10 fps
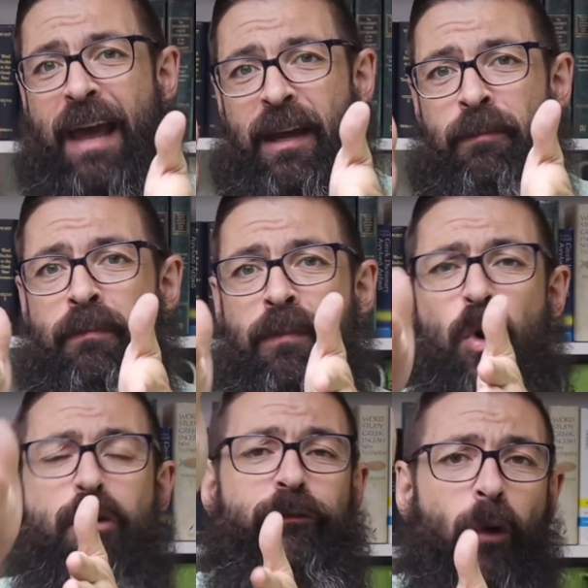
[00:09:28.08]
and then
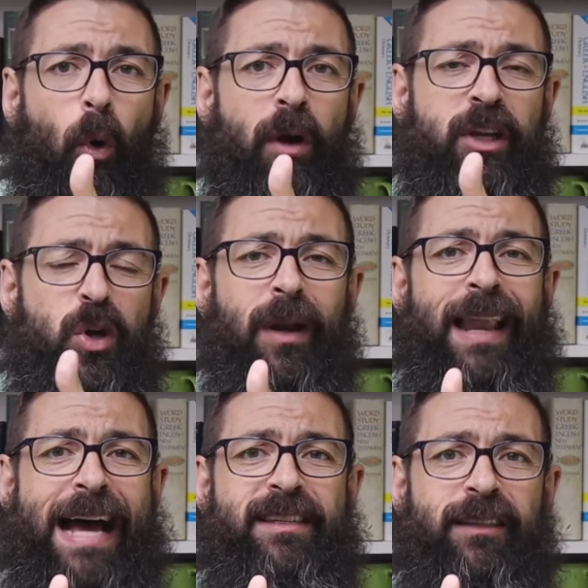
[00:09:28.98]
move forward,
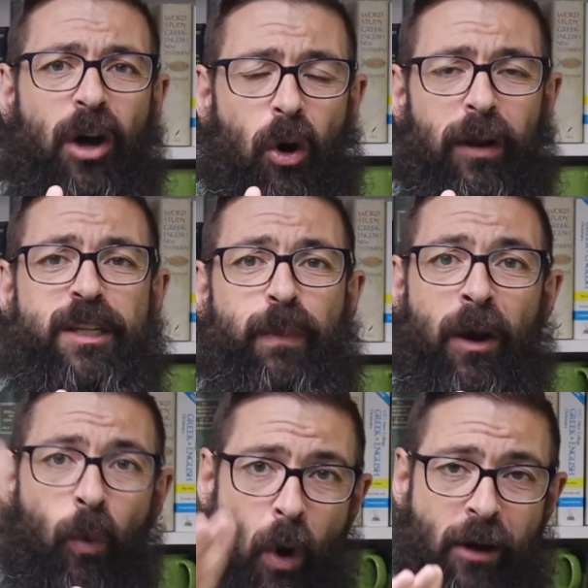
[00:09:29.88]
utilizing the Holy
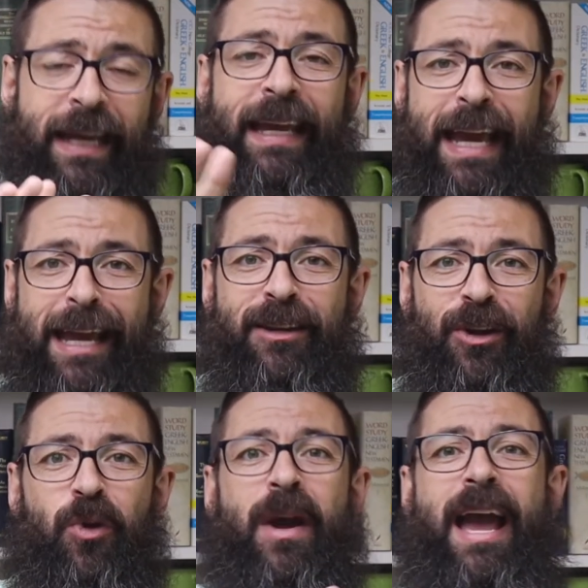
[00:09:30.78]
Spirit working in
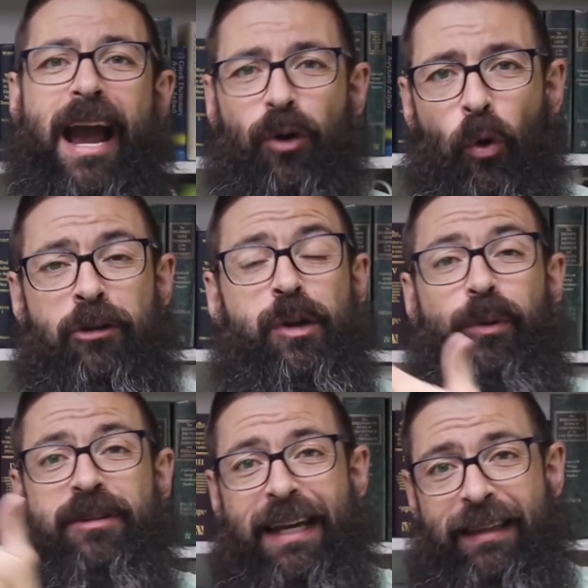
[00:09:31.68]
you in order to
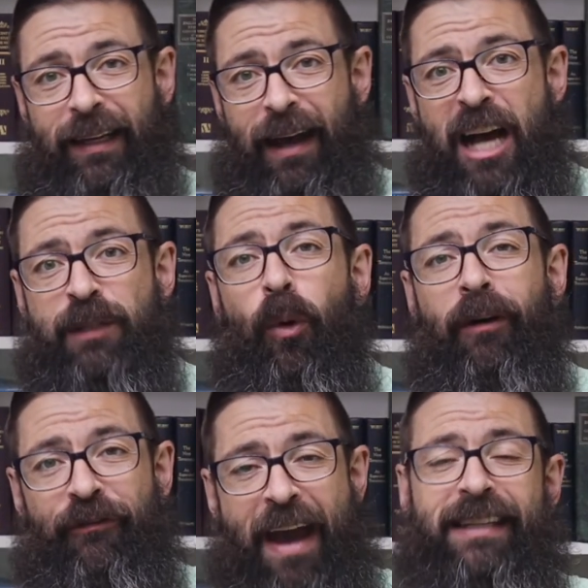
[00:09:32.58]
present the
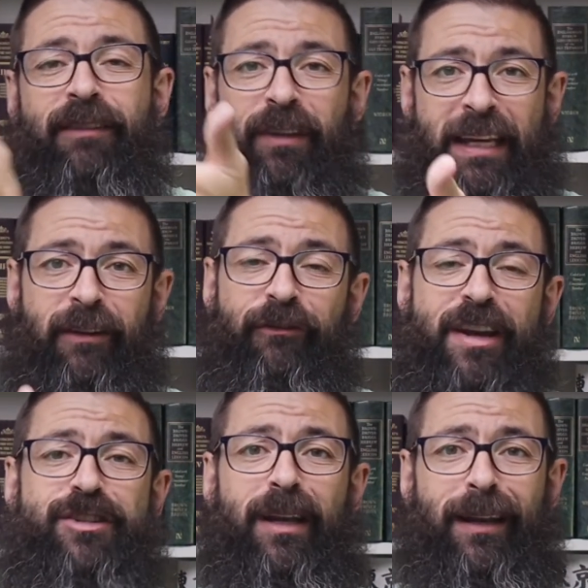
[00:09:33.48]
gospel effectively and
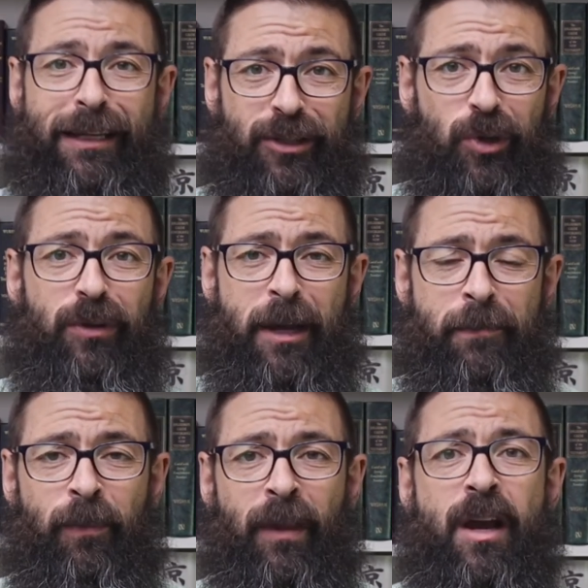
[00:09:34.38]
efficiently to
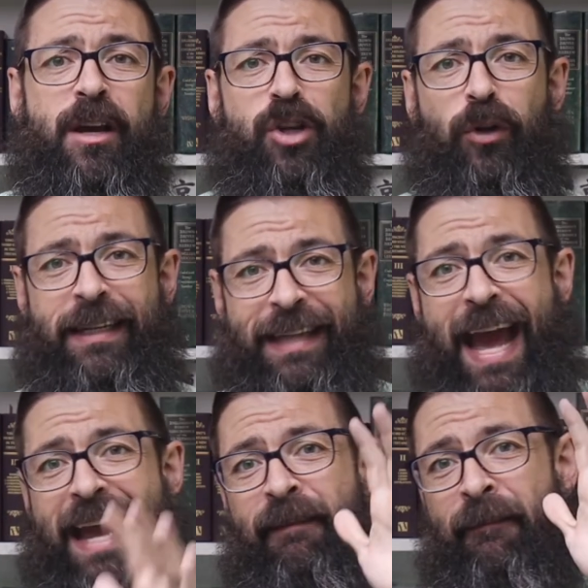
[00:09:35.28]
them. So
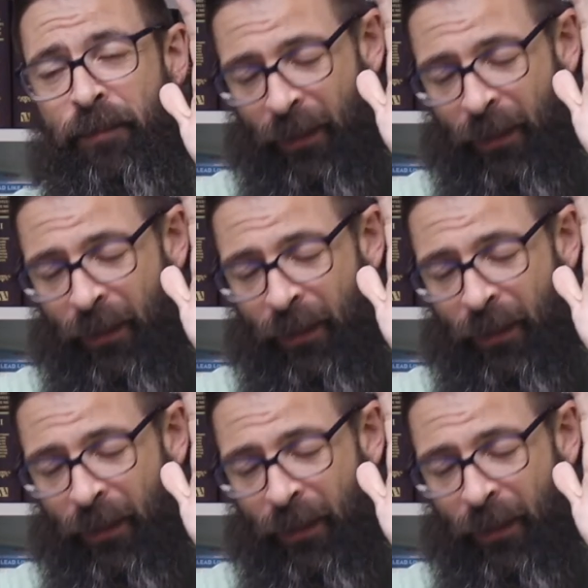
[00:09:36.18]
today,